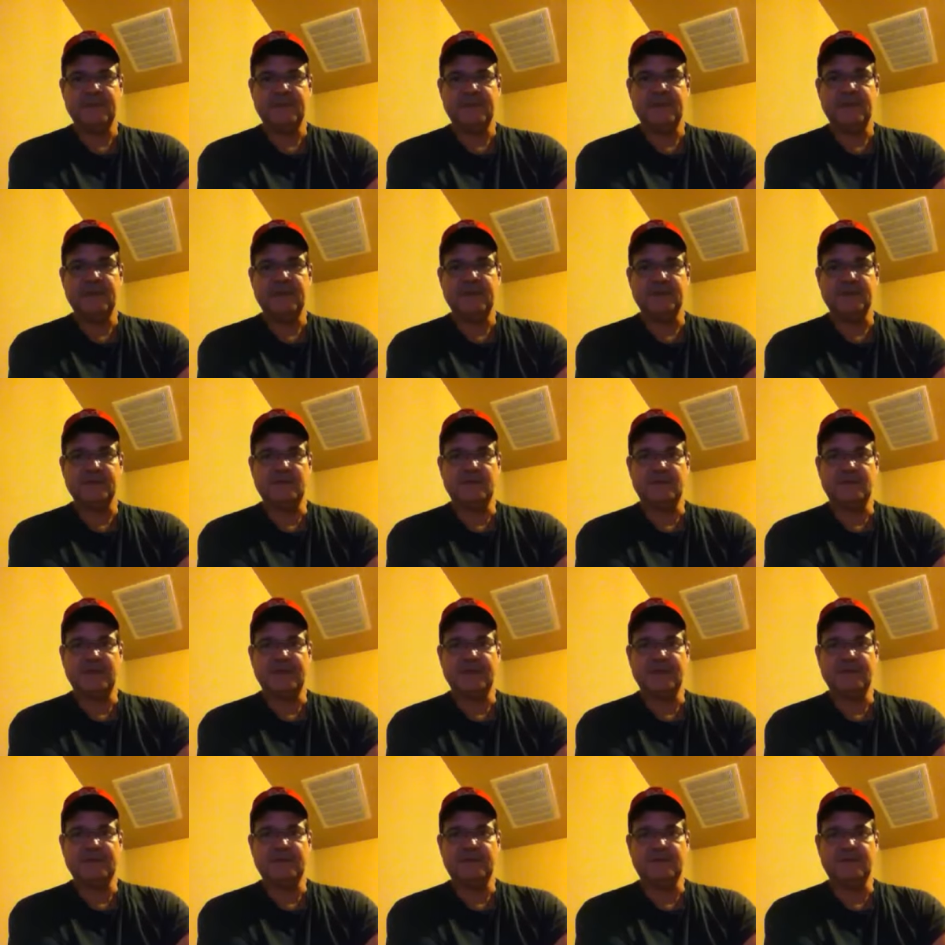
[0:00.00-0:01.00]
it is
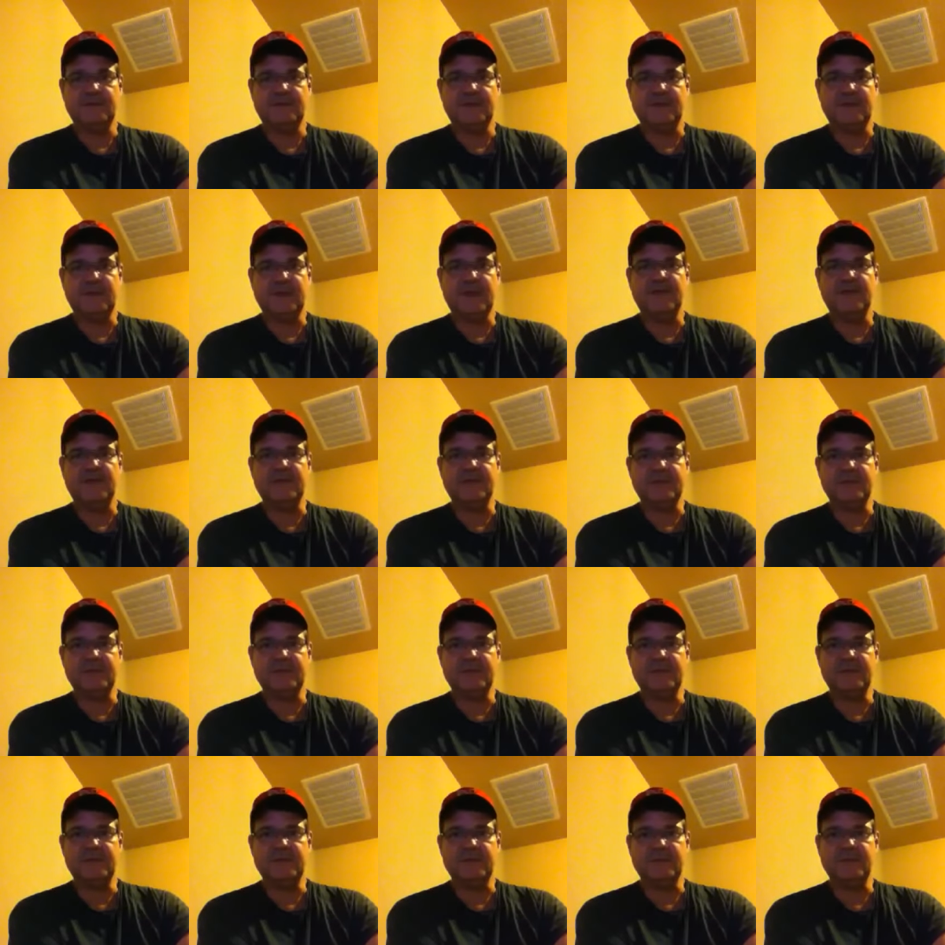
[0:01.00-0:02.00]
okay for the government
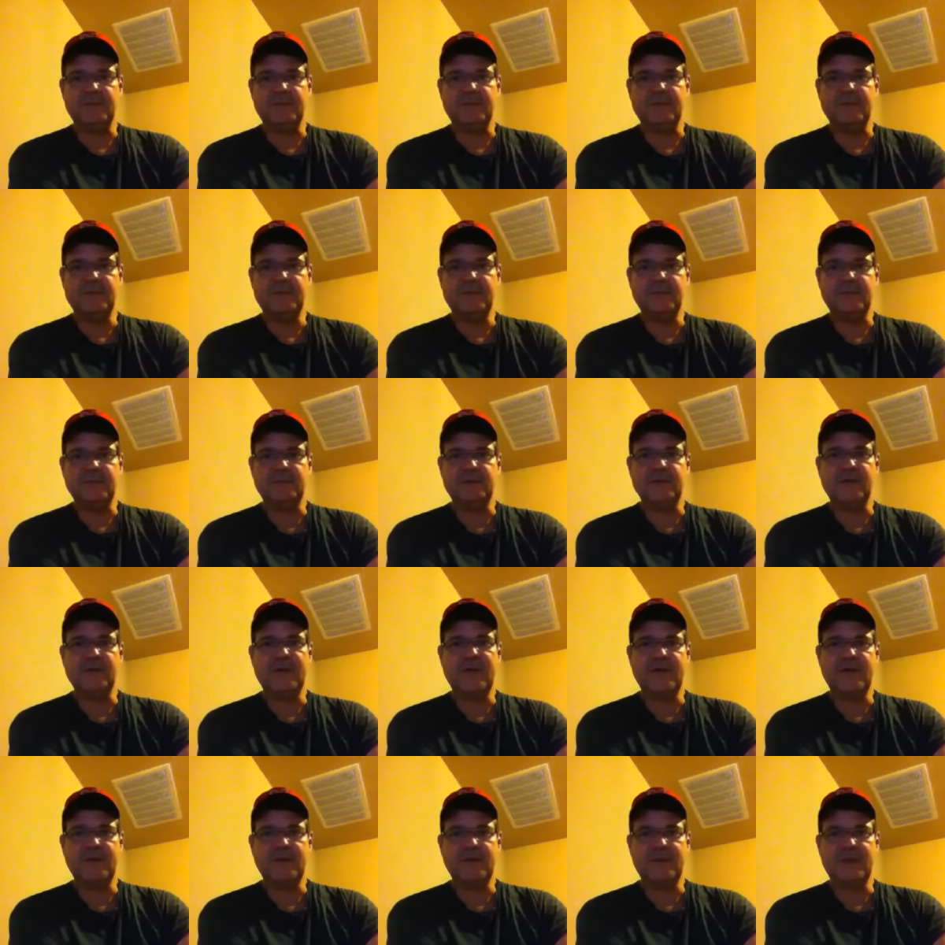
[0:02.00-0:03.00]
to
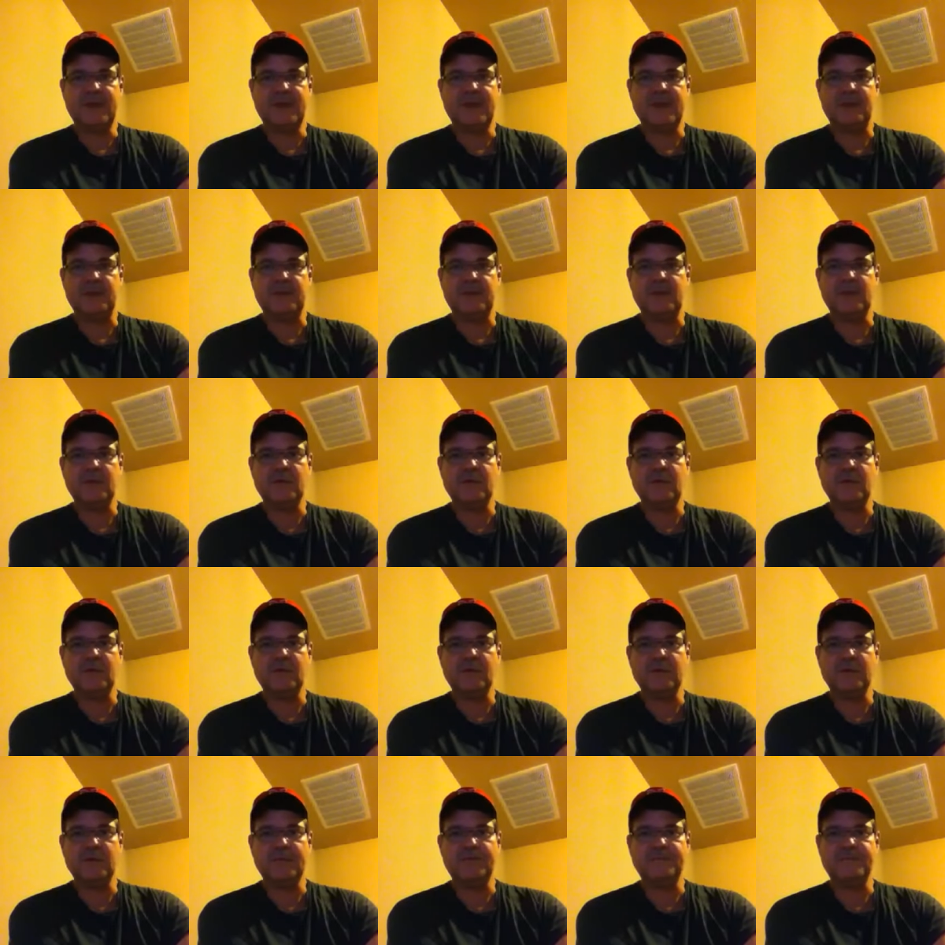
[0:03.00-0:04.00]
track and
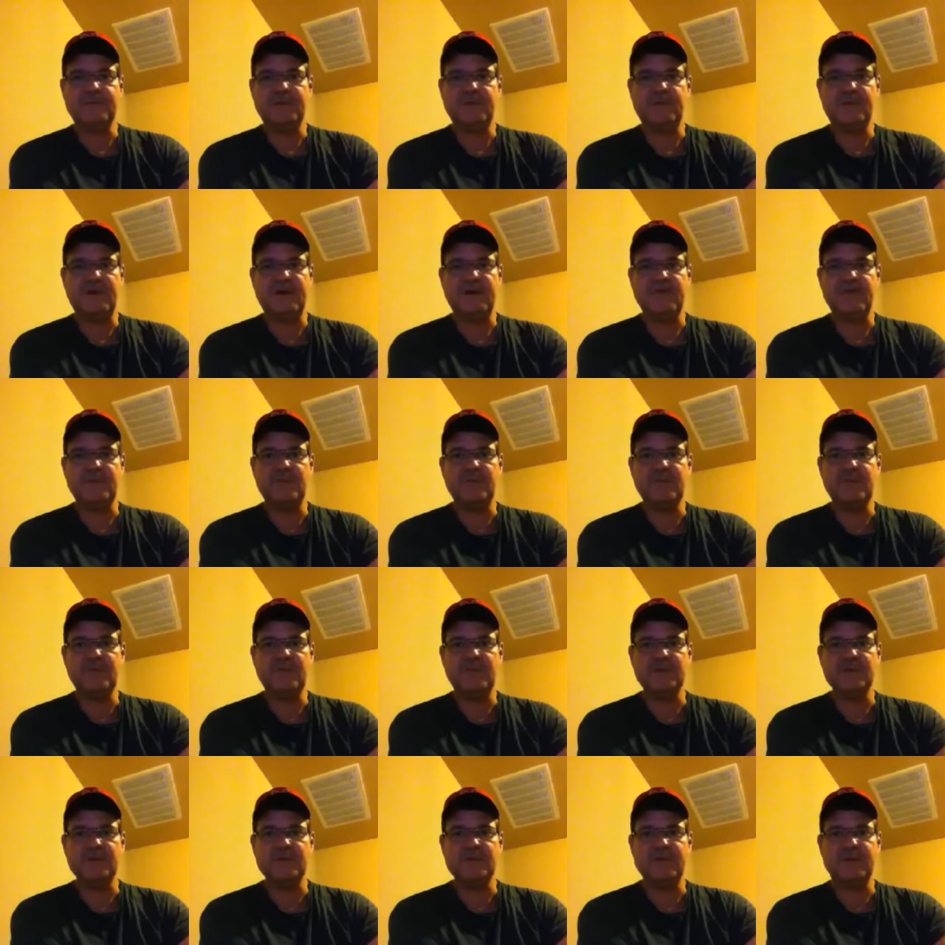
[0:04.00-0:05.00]
record my
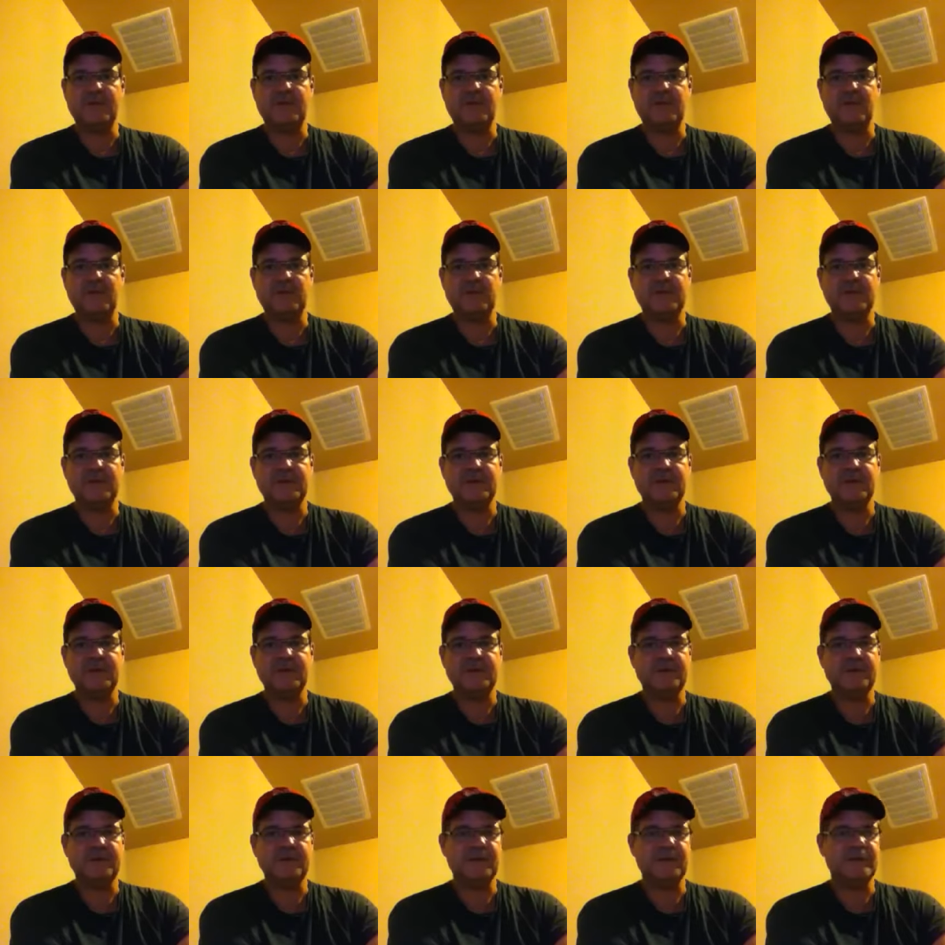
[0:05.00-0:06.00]
movements. Now, what are they going
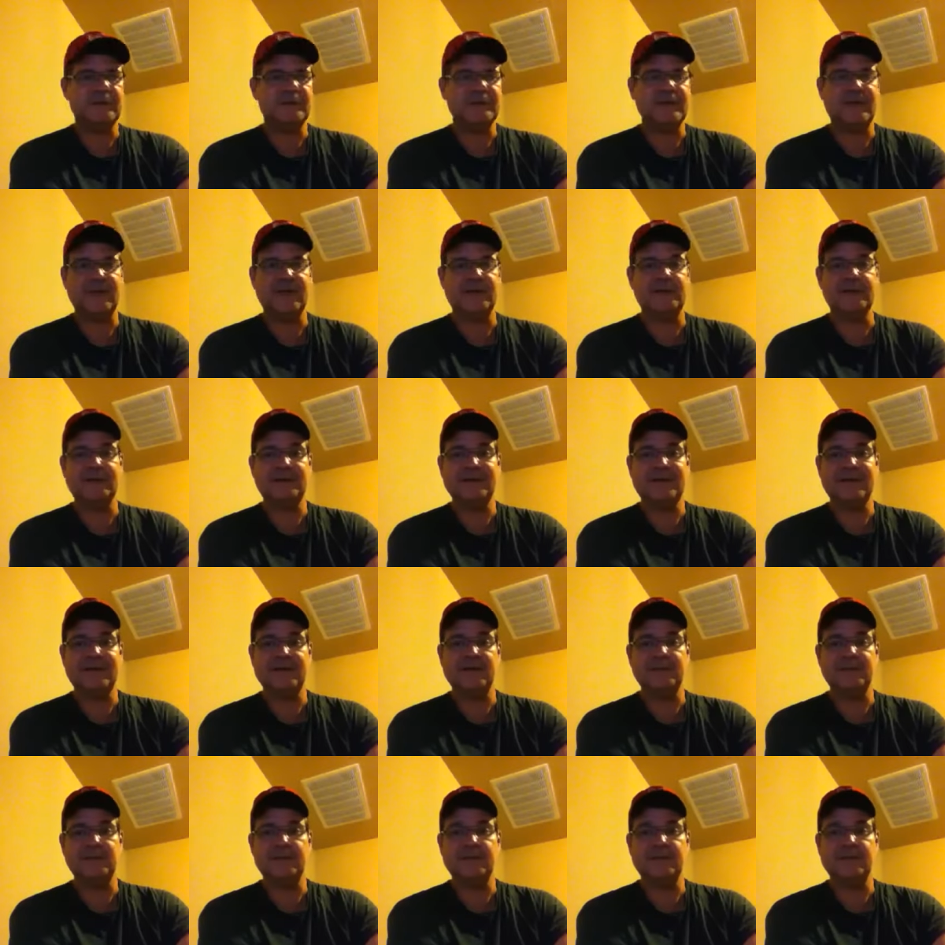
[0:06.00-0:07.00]
to do with this? I
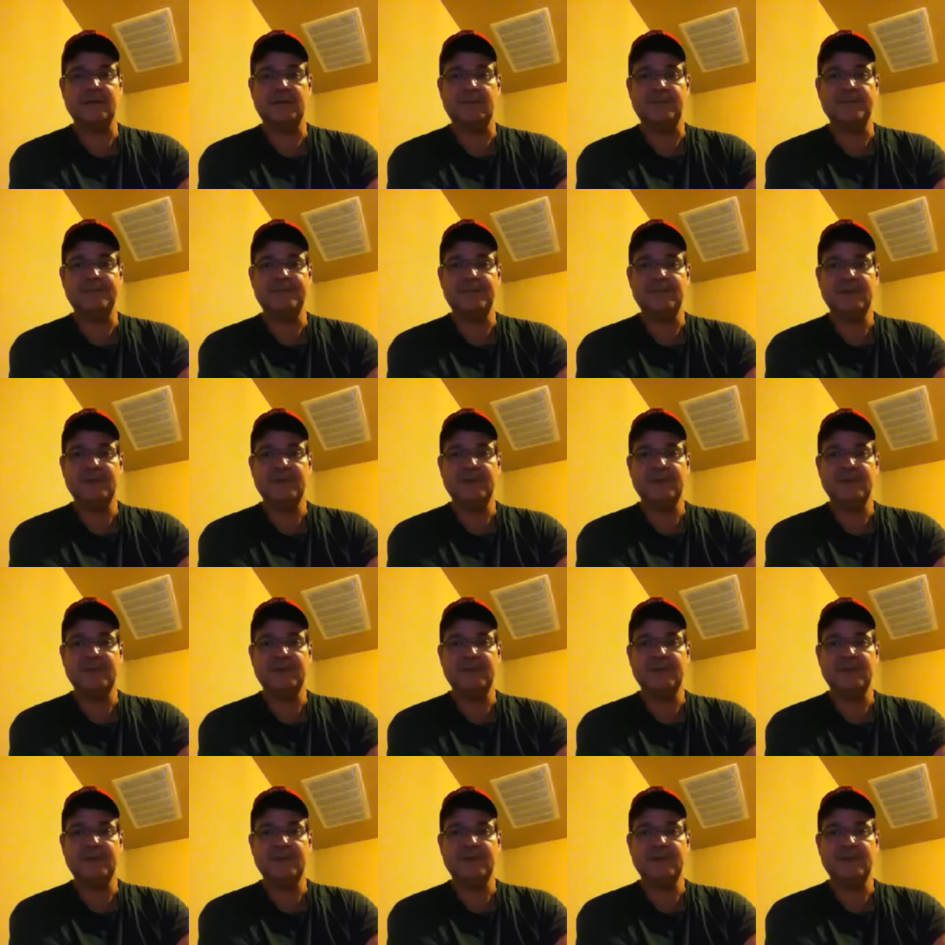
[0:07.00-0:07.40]
don't know.